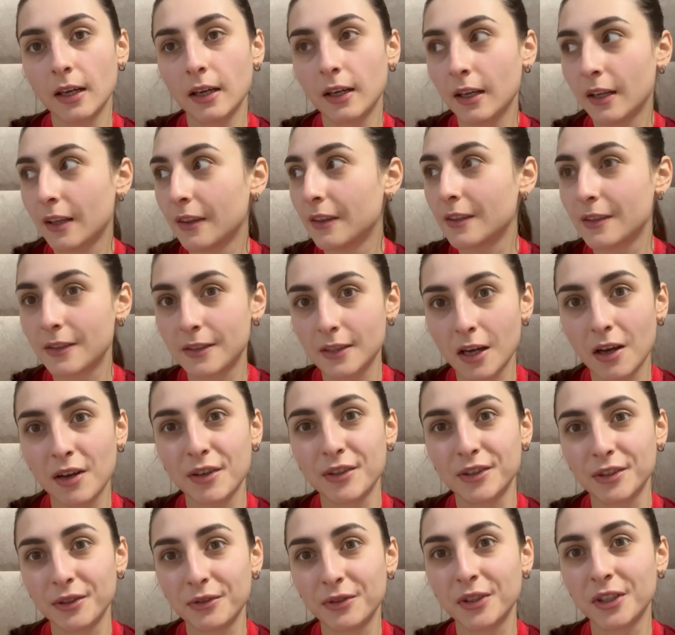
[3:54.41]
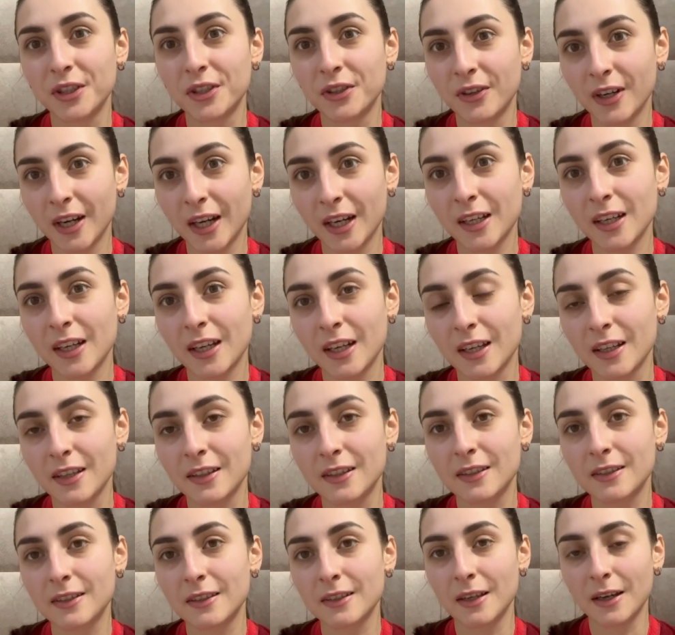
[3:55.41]
in the south of Ukraine,
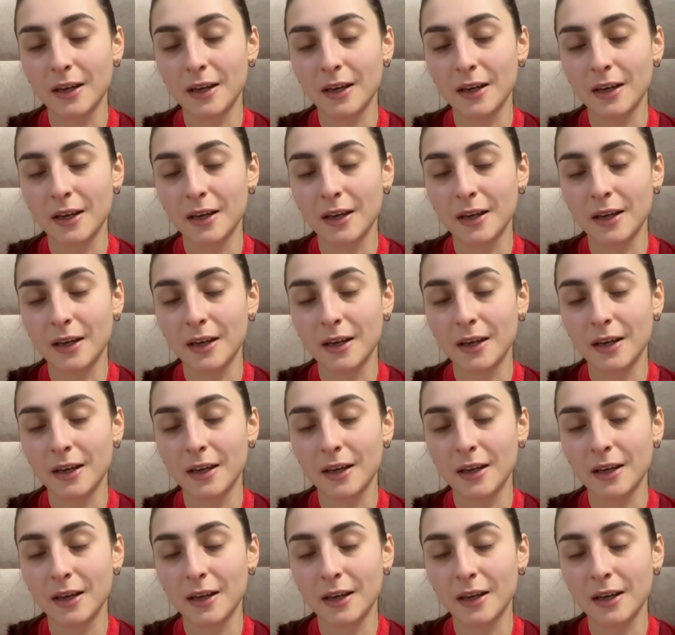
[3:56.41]
it's